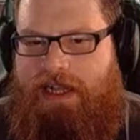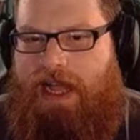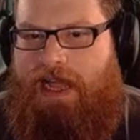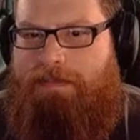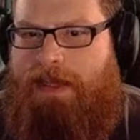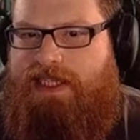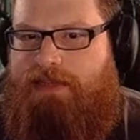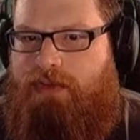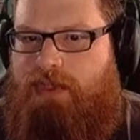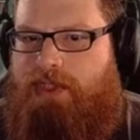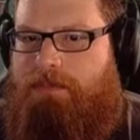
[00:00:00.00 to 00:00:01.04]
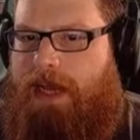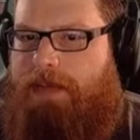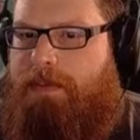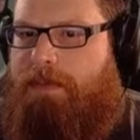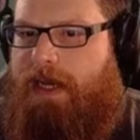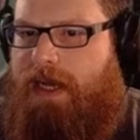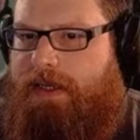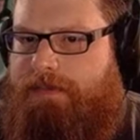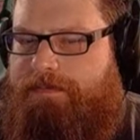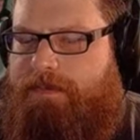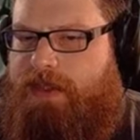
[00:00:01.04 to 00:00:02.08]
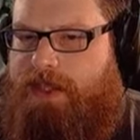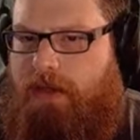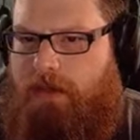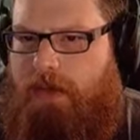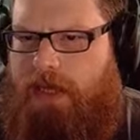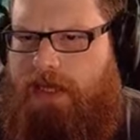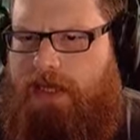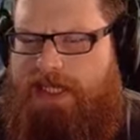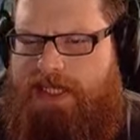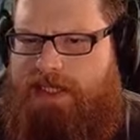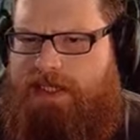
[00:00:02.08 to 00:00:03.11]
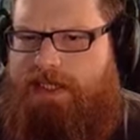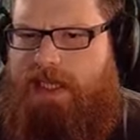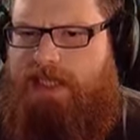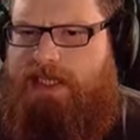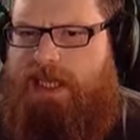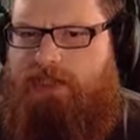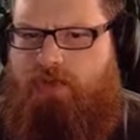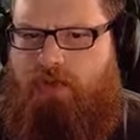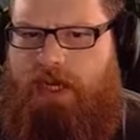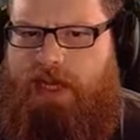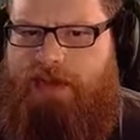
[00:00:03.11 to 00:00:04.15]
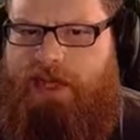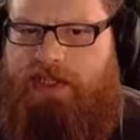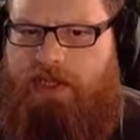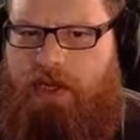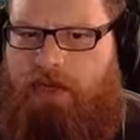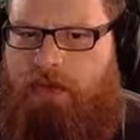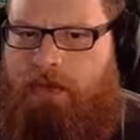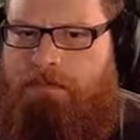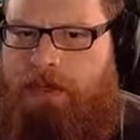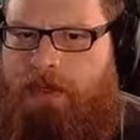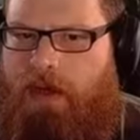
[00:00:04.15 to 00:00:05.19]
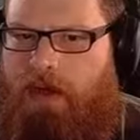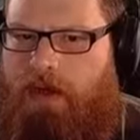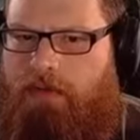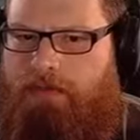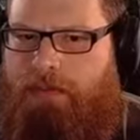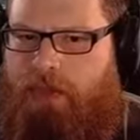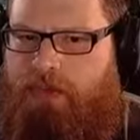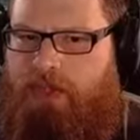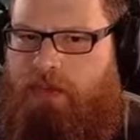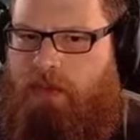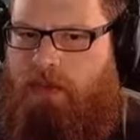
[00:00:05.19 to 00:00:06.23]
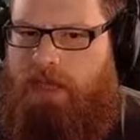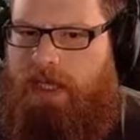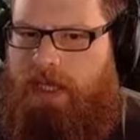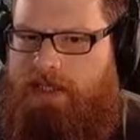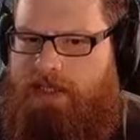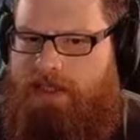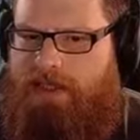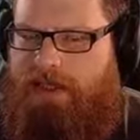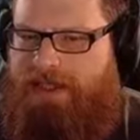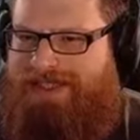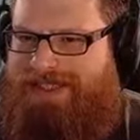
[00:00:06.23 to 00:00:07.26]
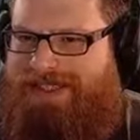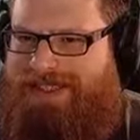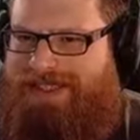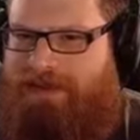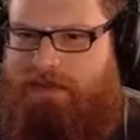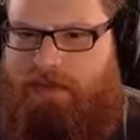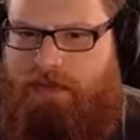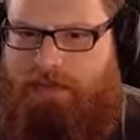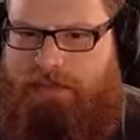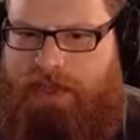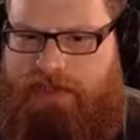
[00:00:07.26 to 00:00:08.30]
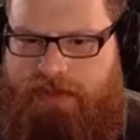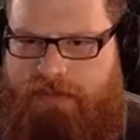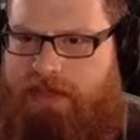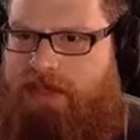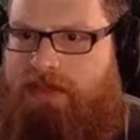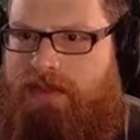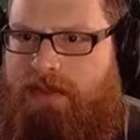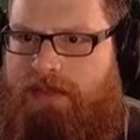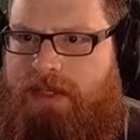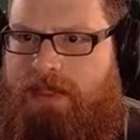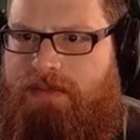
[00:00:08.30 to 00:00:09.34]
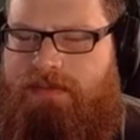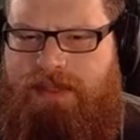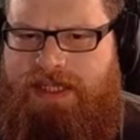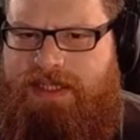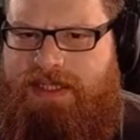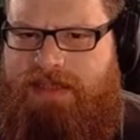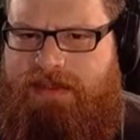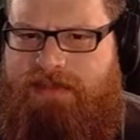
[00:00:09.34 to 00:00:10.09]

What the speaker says: I basically run some piping behind it. So in this asteroid, I've actually got a number of polluted water geysers. They're sort of over pressure at the minute. All of them are. Why is that?